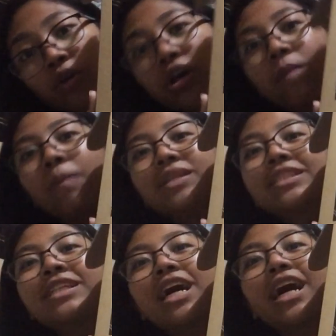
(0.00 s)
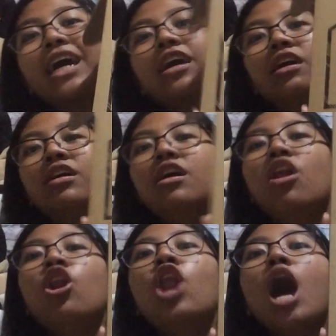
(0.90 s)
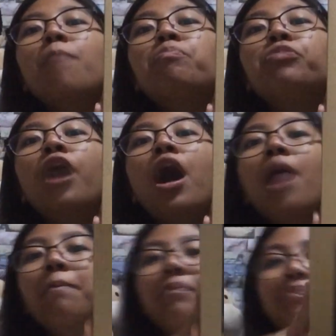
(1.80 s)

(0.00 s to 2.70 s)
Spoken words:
uyab basa na kay laptop.